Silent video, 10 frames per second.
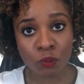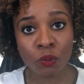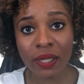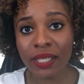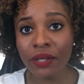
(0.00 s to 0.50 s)

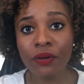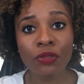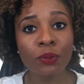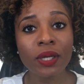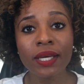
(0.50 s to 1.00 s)
1 year,
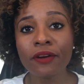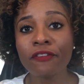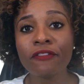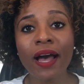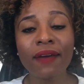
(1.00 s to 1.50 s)
3 year,
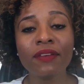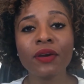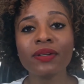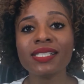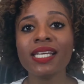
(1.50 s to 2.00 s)
5
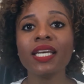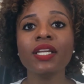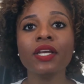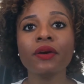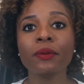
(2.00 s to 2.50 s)
year, and
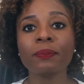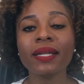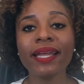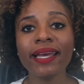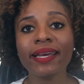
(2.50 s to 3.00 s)
10-year
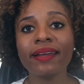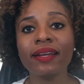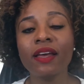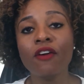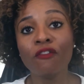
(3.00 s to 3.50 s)
plan
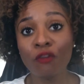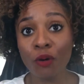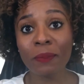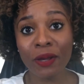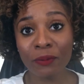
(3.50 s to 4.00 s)

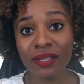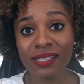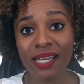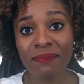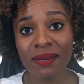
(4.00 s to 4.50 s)
for my real
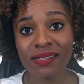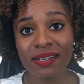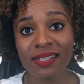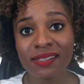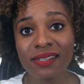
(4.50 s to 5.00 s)
estate
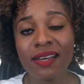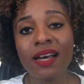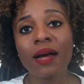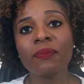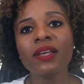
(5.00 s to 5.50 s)
business.
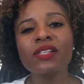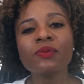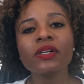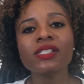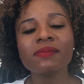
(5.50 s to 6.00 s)
These
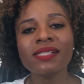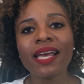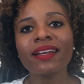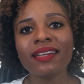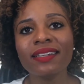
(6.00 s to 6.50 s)
were some
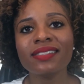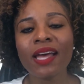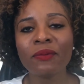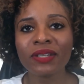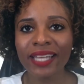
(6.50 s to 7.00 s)
techniques
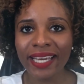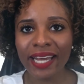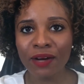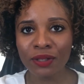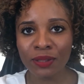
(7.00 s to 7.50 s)
that were laid
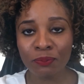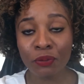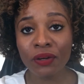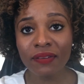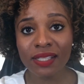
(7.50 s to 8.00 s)
out in
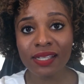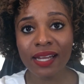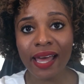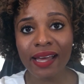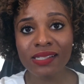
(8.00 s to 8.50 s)
previous
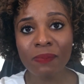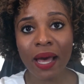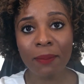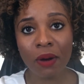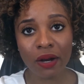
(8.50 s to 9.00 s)
class
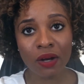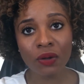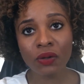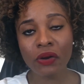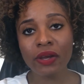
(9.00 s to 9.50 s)
by Mark
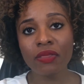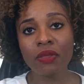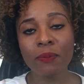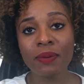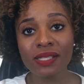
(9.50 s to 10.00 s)
Kohler in the